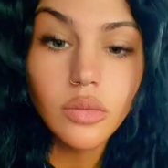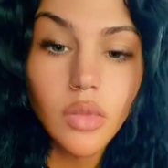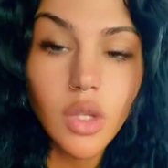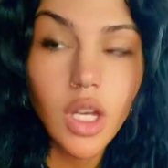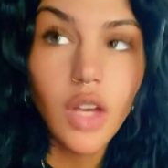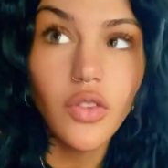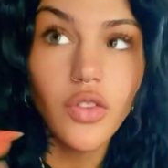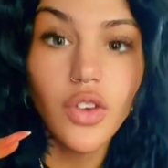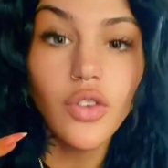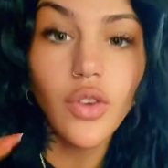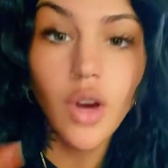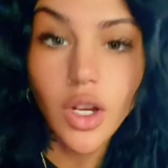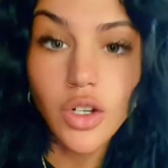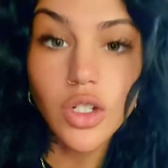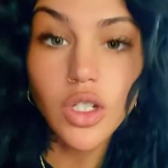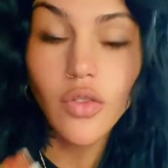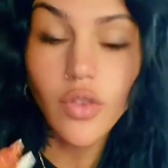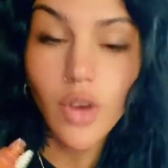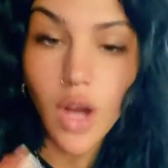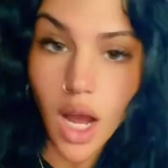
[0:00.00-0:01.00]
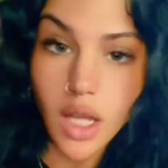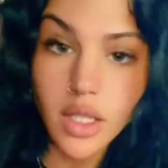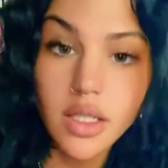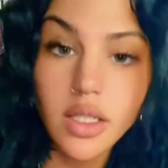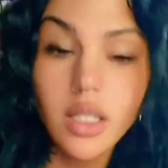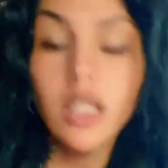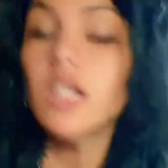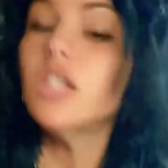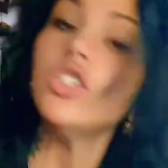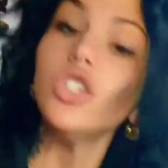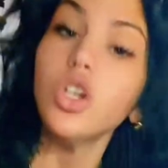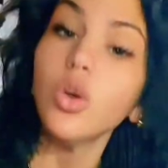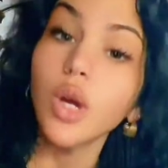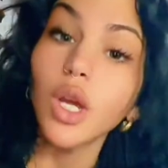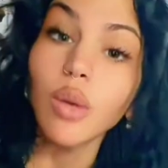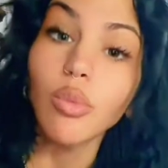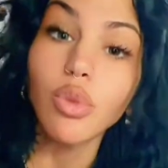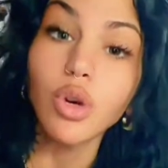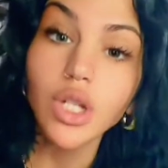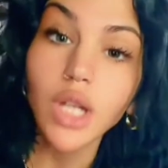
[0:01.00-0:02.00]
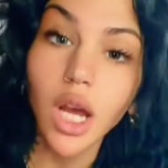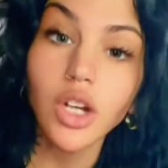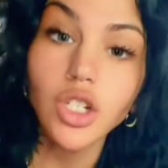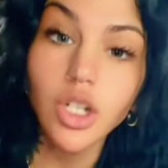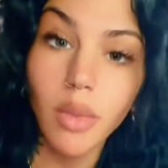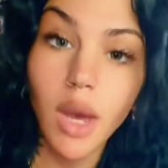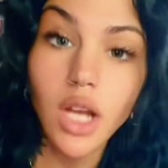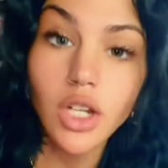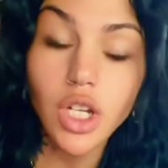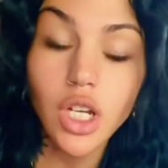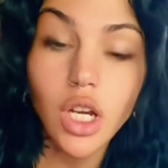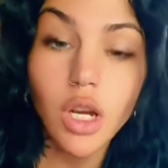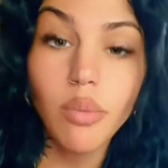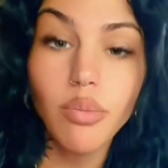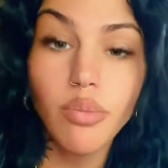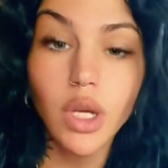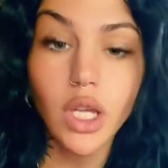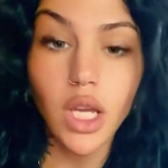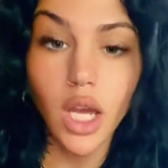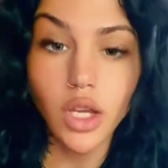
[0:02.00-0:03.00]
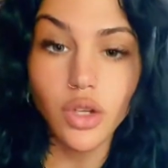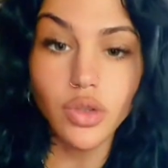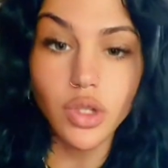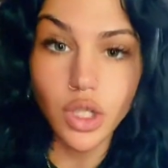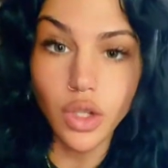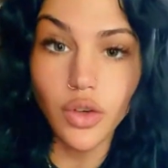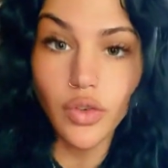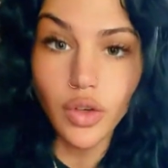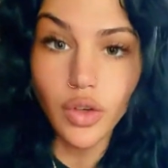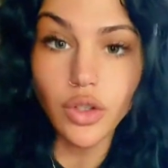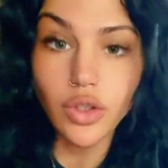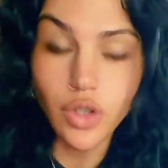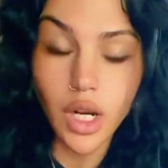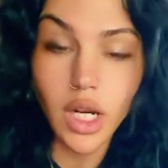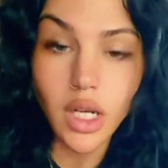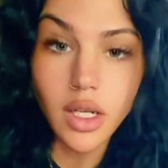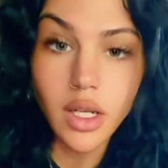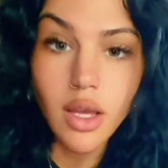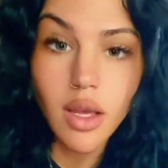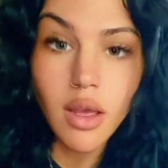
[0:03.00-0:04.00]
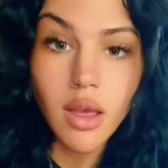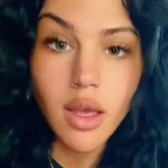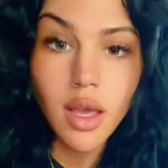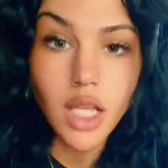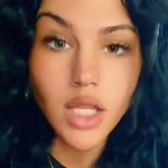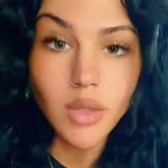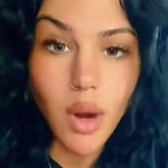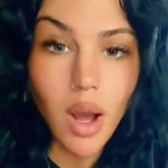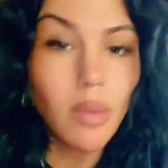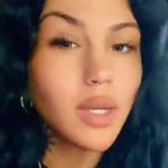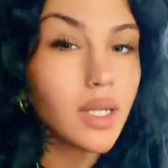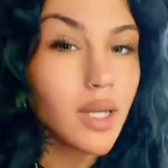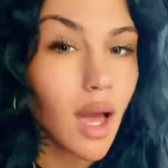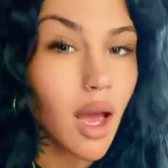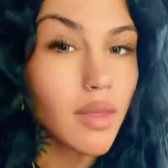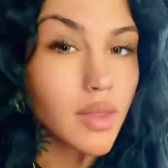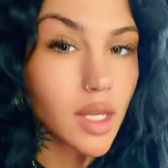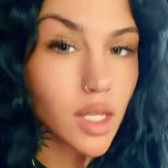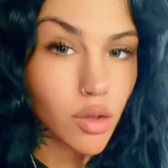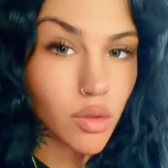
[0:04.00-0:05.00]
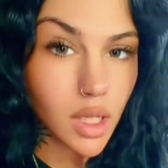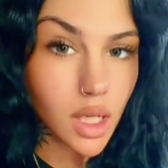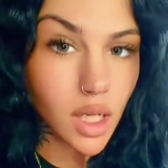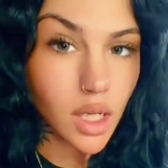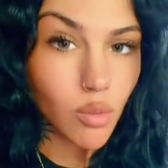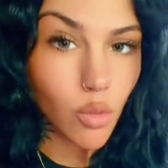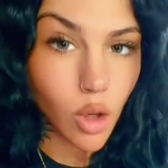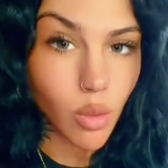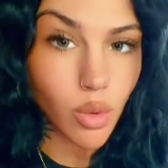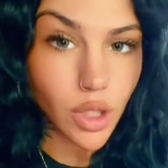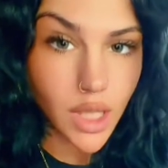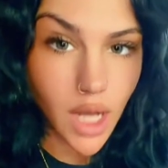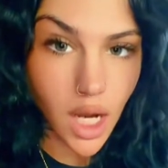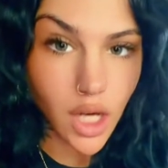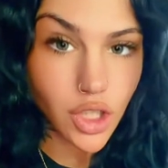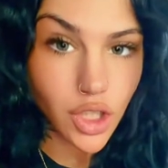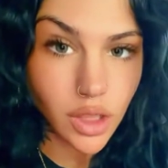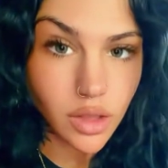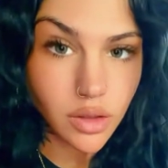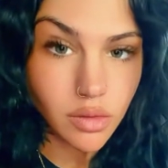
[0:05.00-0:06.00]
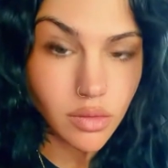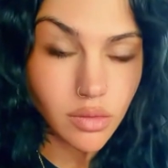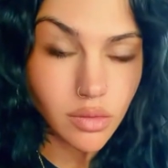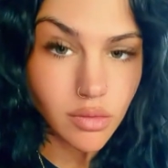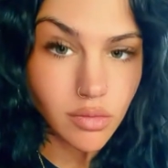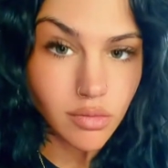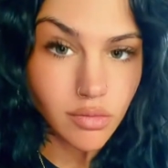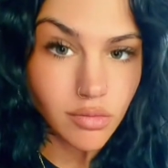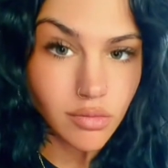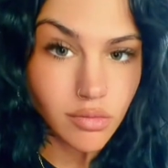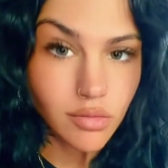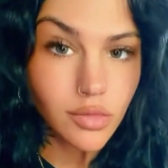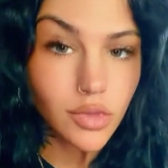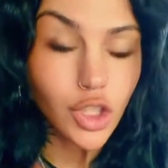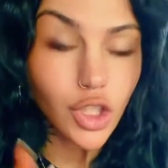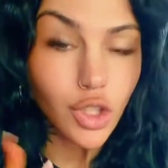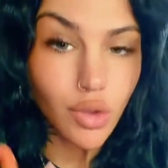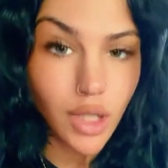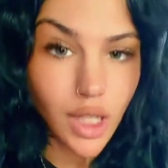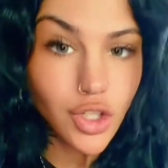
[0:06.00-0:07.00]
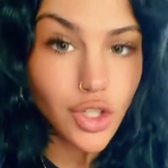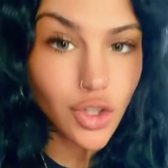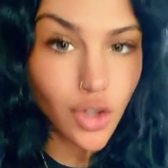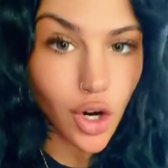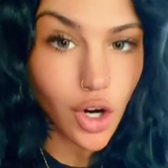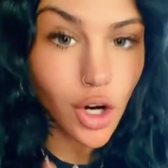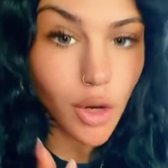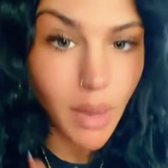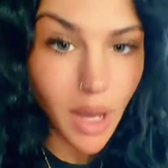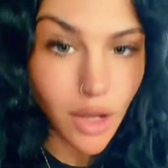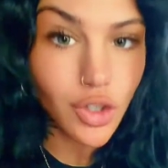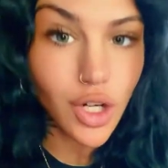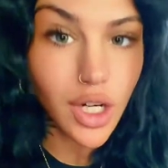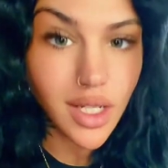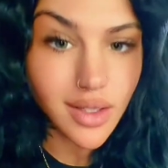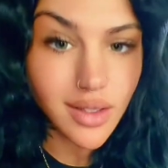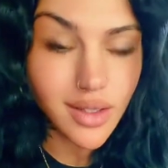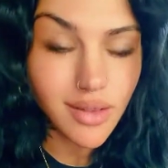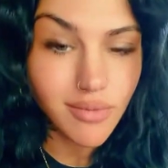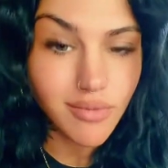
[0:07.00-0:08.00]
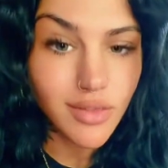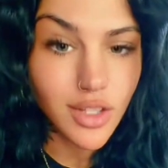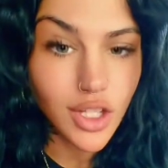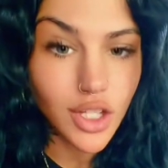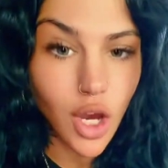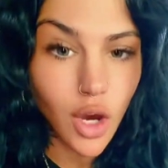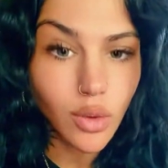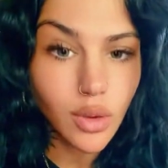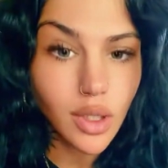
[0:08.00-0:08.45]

If you find yourself constantly doing protection magic, but yet you still feel drained, it's probably not that you need more protection, you need stronger boundaries. So